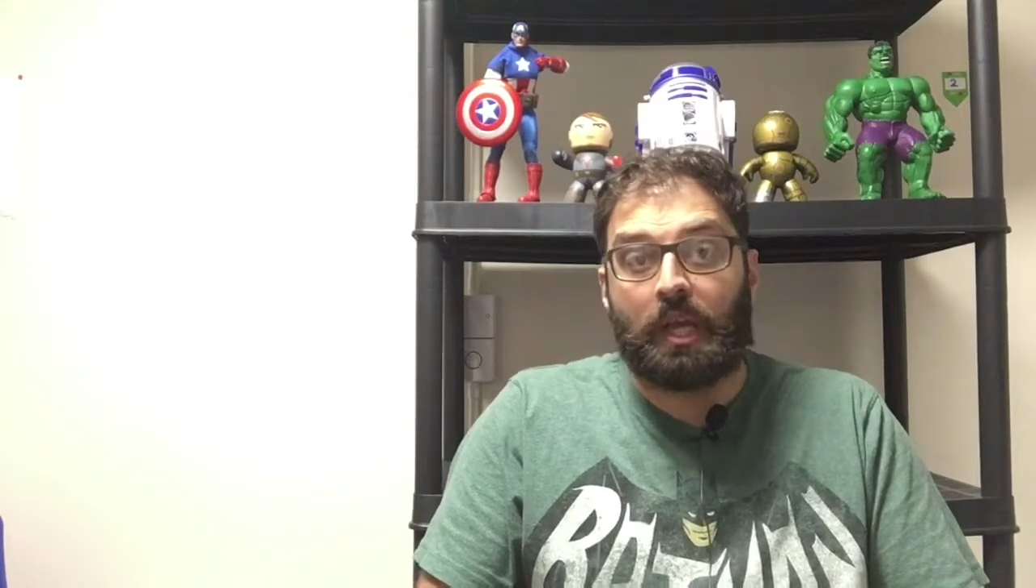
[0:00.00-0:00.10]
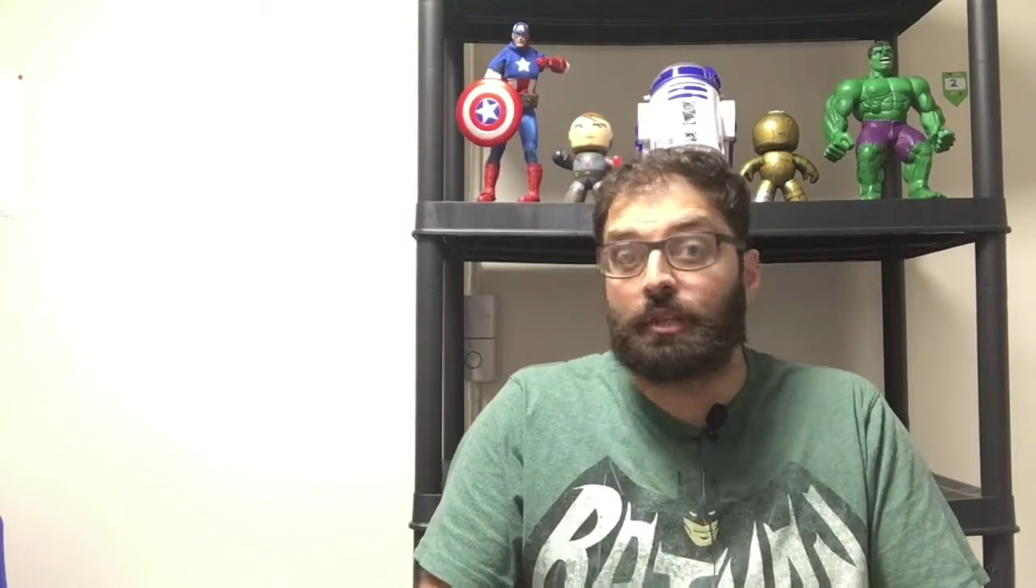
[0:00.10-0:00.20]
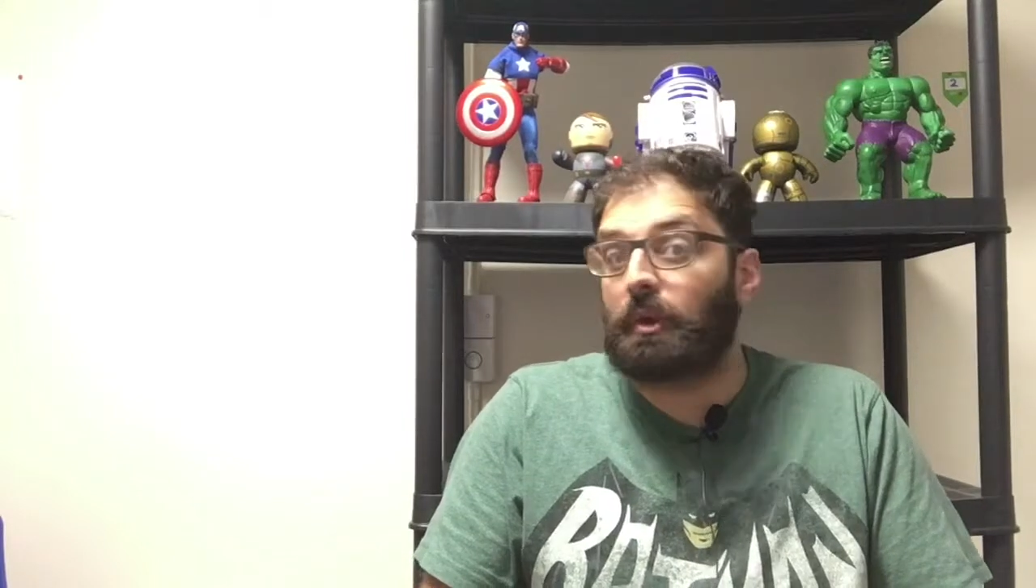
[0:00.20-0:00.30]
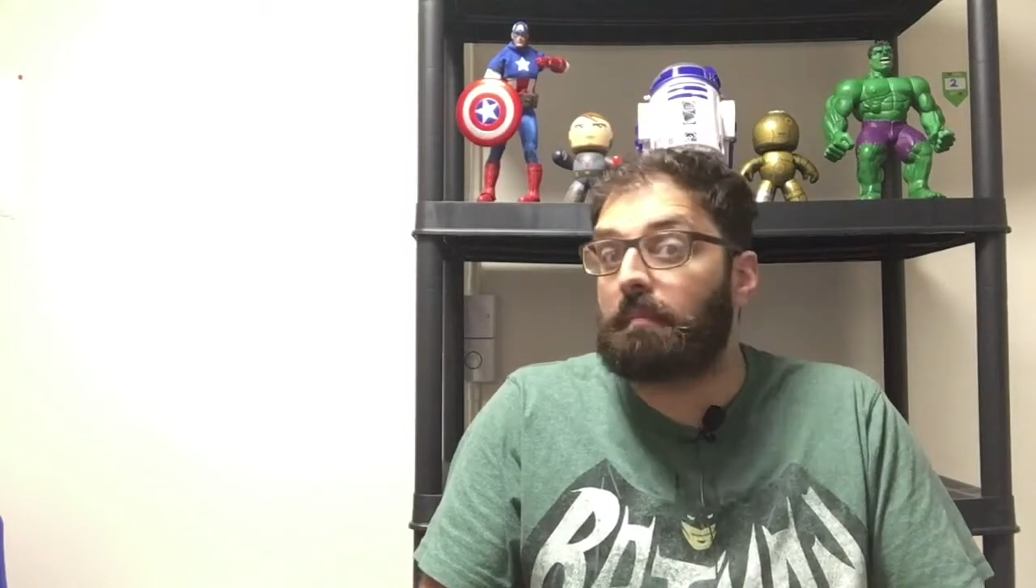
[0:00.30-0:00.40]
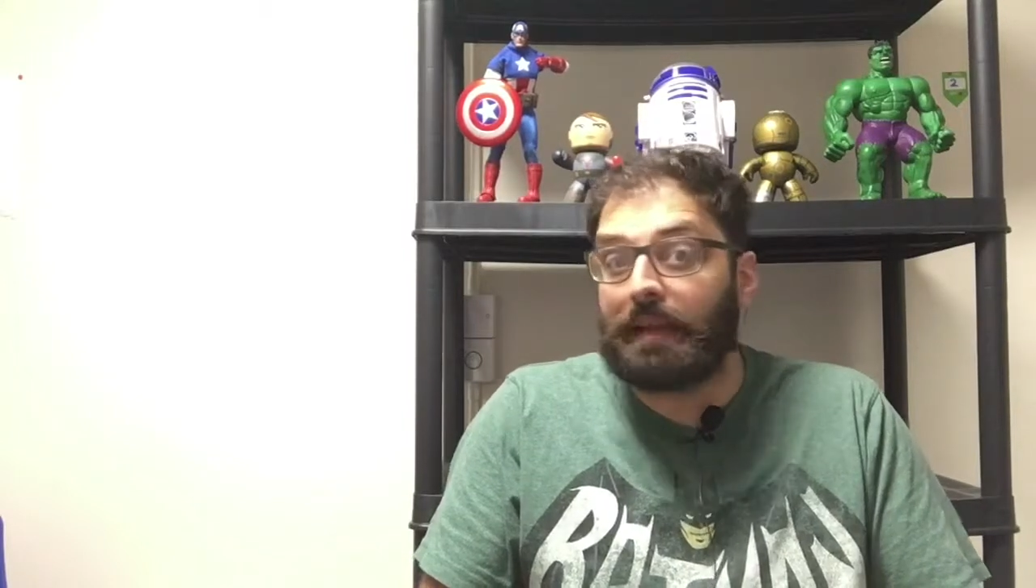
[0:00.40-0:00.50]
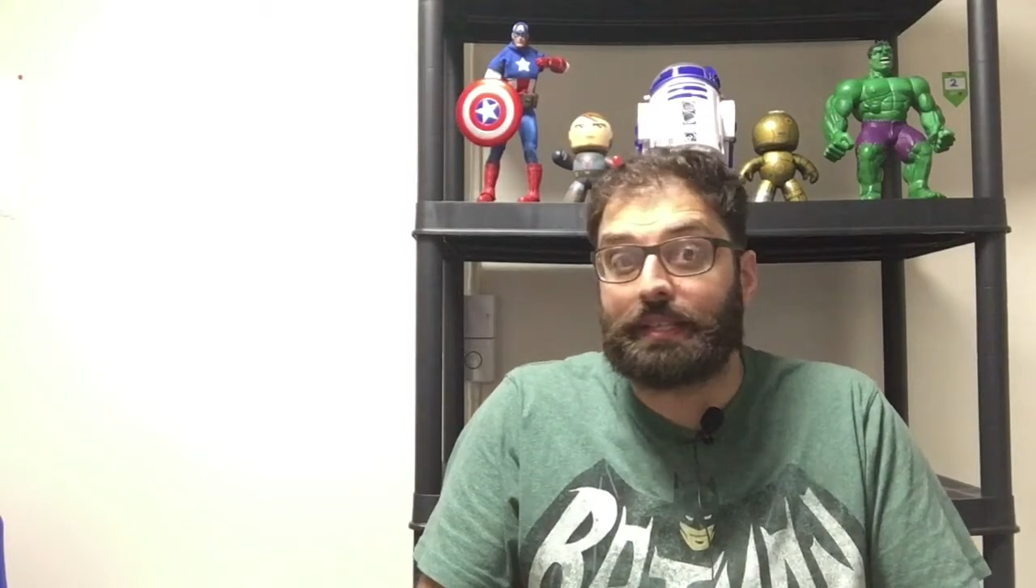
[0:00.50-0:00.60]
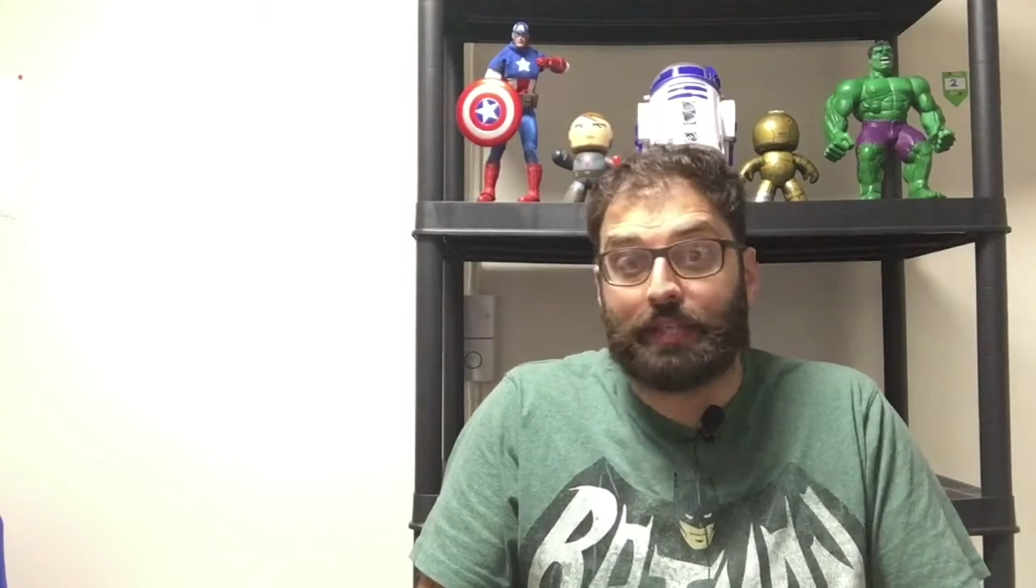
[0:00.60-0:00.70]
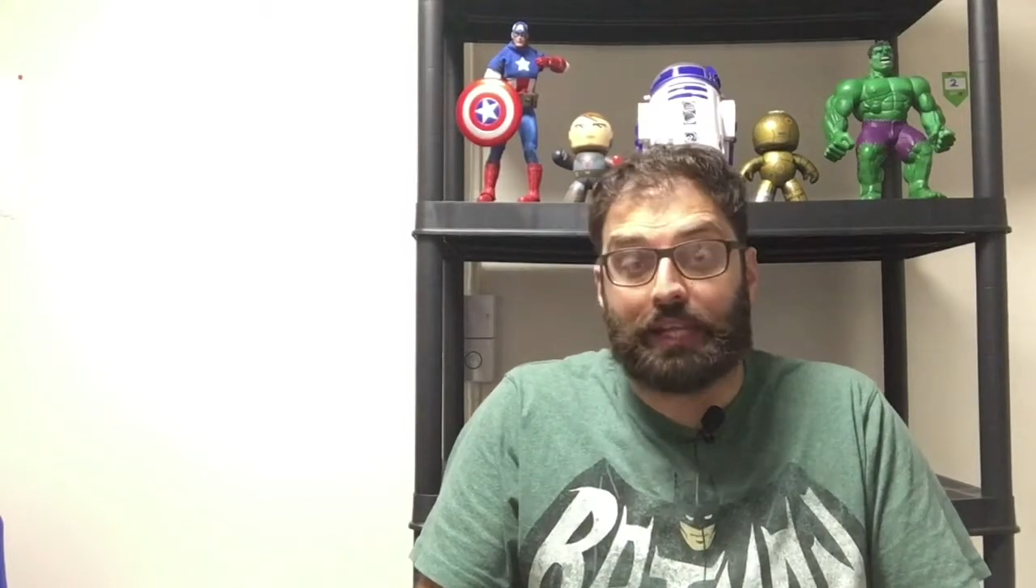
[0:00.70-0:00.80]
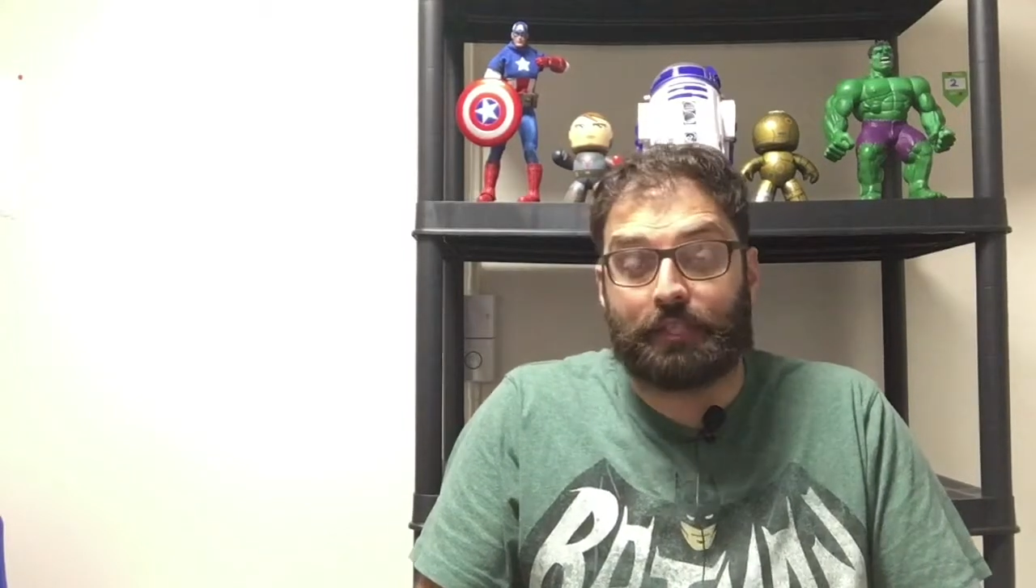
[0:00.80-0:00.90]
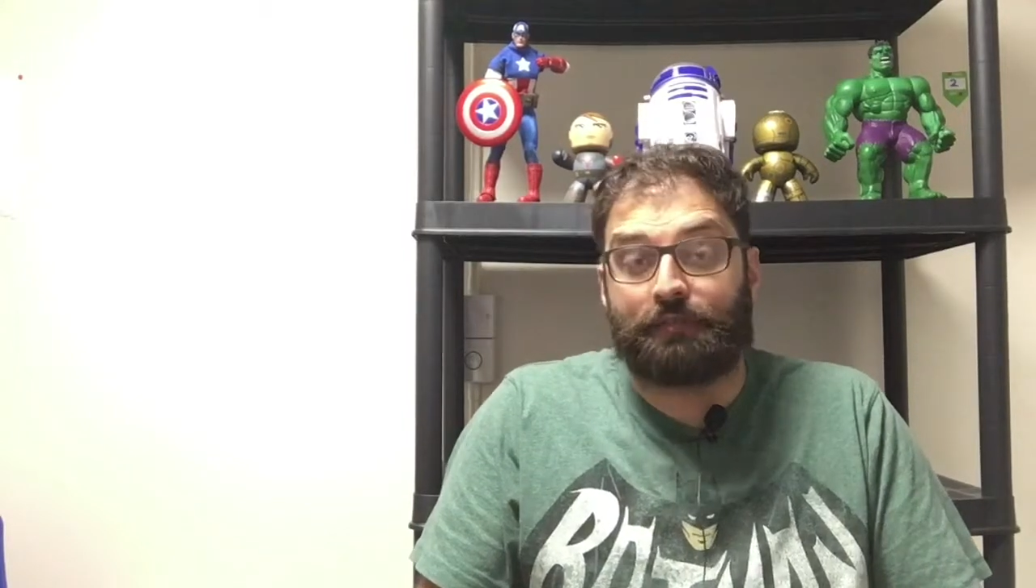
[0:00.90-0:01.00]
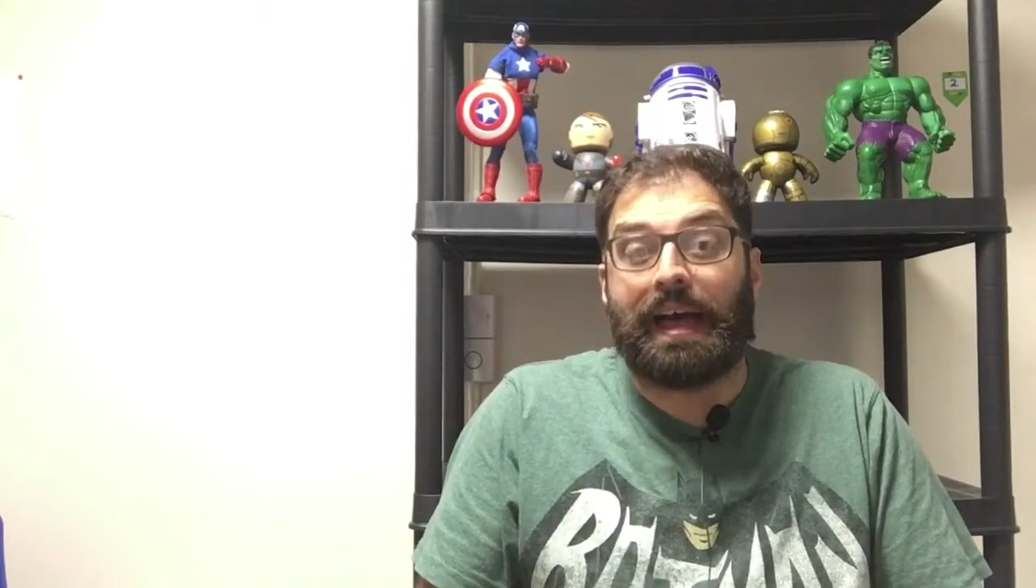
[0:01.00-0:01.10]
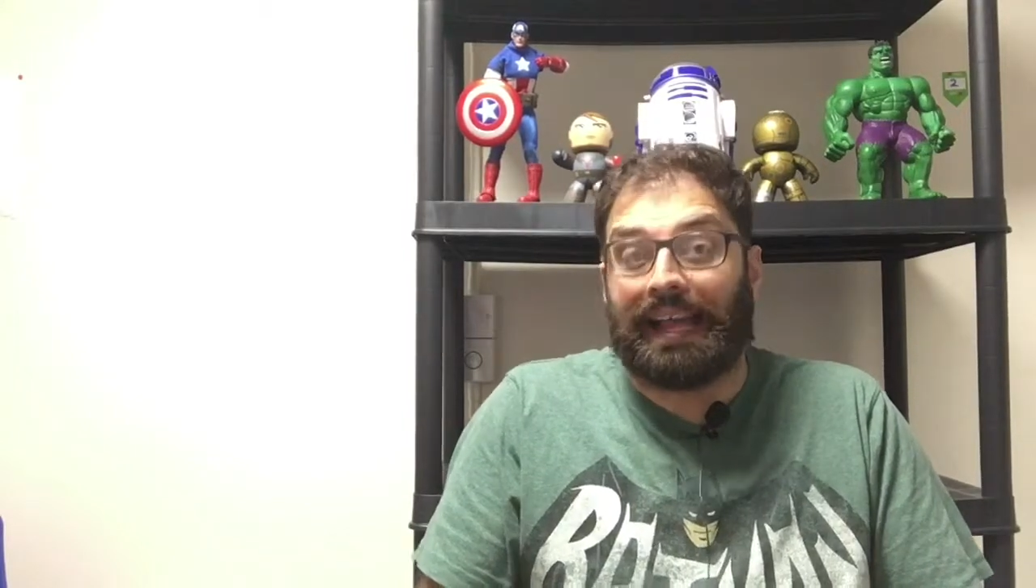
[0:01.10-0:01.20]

so it made sense for